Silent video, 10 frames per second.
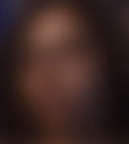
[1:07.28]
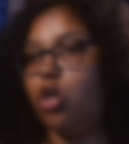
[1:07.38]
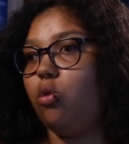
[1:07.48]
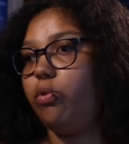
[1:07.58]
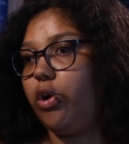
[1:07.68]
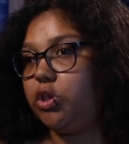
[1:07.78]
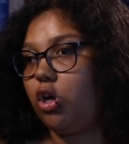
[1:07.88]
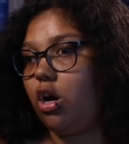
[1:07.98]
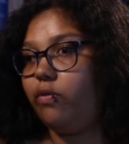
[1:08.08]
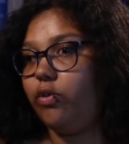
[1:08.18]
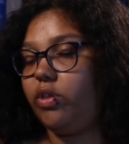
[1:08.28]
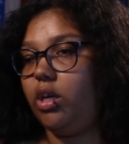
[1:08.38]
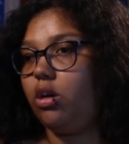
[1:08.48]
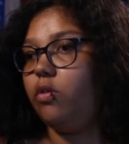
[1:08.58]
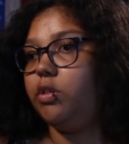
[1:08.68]
Don't brush off or
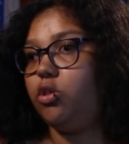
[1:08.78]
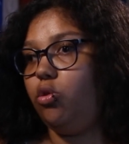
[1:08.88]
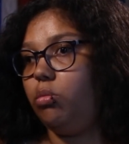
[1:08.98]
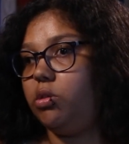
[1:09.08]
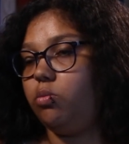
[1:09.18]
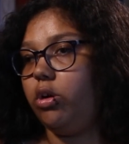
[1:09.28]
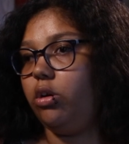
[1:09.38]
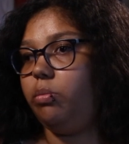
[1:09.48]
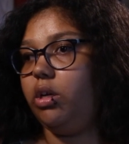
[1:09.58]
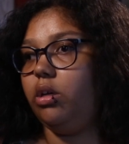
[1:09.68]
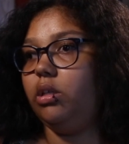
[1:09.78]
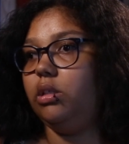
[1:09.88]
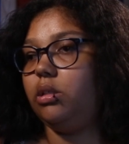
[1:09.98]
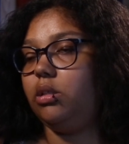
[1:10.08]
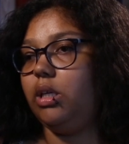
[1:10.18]
think, oh, it's too much work
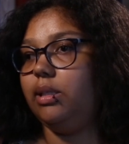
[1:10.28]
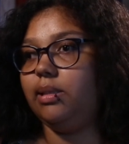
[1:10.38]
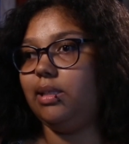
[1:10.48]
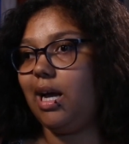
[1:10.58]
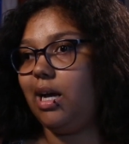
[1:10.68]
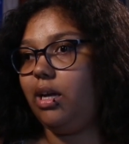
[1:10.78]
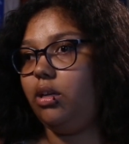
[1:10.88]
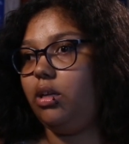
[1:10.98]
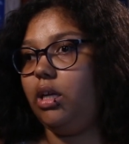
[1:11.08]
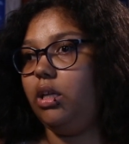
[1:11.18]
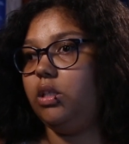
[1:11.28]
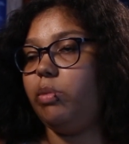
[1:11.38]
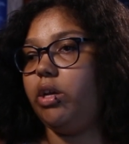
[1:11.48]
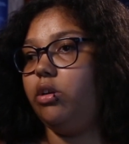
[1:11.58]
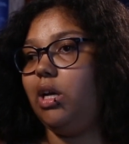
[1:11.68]
because it's not and it's
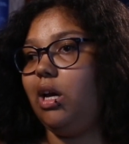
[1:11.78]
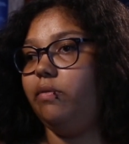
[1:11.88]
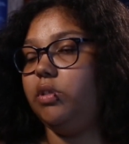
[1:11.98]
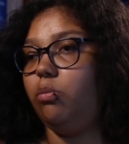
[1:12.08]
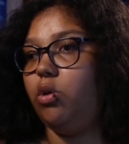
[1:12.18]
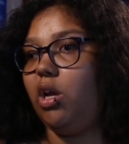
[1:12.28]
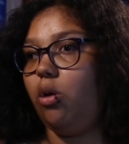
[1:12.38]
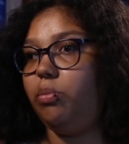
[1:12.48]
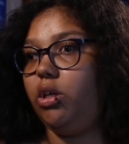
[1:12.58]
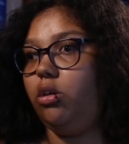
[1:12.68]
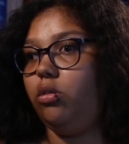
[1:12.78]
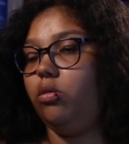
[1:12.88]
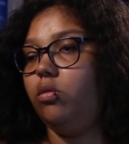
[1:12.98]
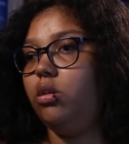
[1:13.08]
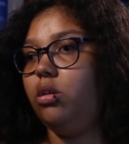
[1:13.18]
better to have someone helping
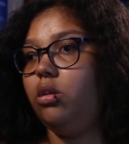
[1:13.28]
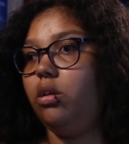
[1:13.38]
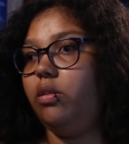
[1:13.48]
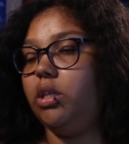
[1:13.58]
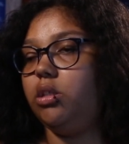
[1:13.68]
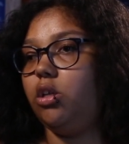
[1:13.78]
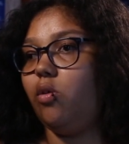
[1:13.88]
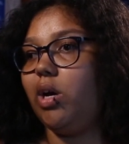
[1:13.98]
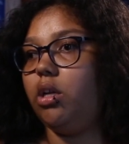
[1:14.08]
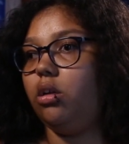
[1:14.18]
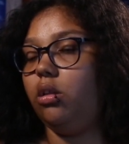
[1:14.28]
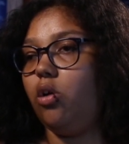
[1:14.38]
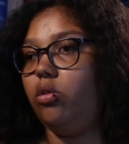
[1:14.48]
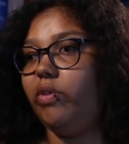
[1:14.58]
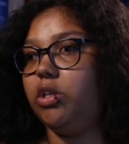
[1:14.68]
you than to go at it
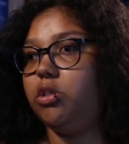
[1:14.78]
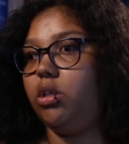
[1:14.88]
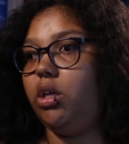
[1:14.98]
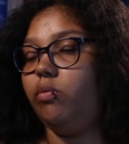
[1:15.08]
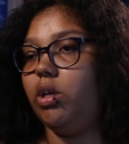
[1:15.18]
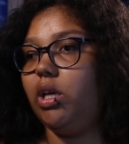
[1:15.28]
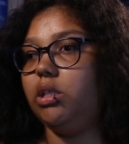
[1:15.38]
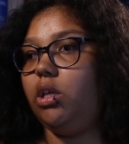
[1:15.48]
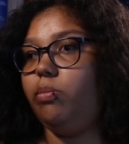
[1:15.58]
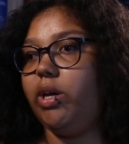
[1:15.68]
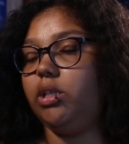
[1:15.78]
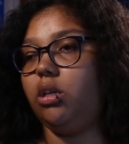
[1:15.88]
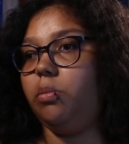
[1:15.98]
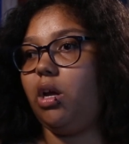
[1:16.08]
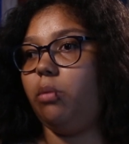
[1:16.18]
alone eventually and realize that you
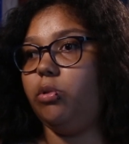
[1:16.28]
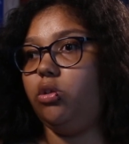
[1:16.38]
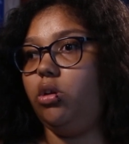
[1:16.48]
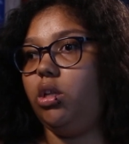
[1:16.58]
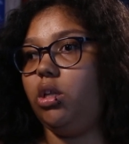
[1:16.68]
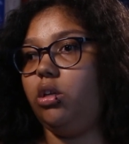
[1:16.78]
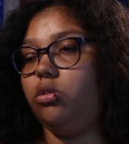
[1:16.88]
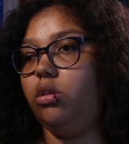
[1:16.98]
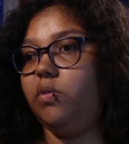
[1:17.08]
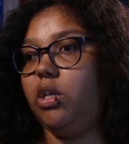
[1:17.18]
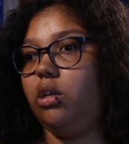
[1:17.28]
passed up an opportunity that you should have